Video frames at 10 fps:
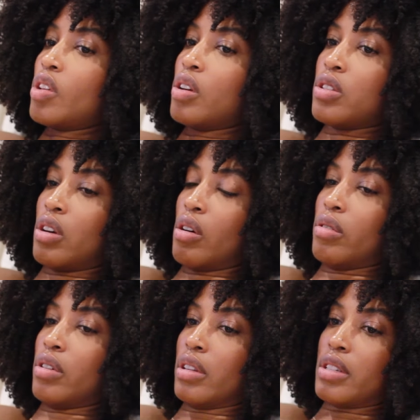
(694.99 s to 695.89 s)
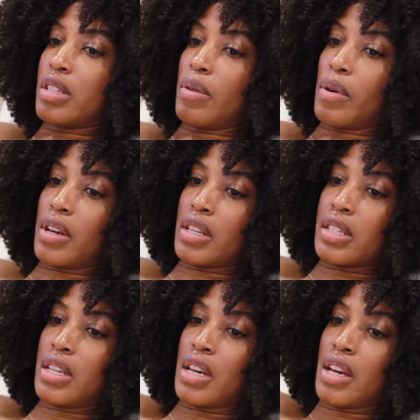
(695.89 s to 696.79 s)
so here, let's see where you can
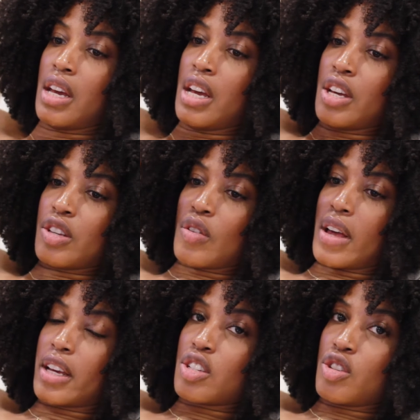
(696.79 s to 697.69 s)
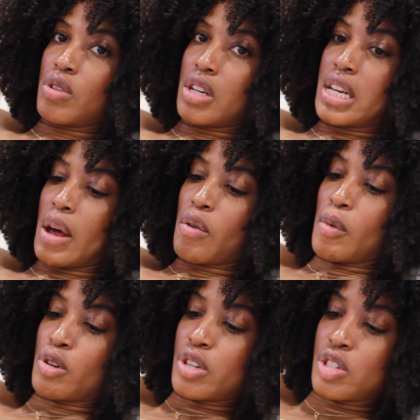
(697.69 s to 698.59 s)
see it. So I like to do it in a
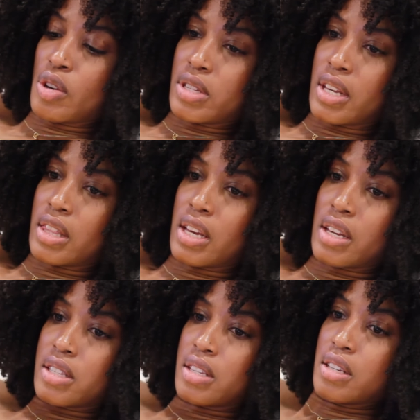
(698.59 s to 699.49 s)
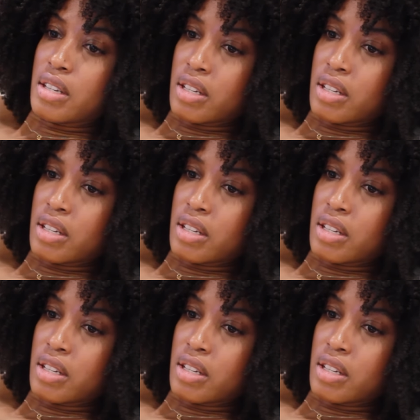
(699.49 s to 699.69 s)
downward motion, so it's like this.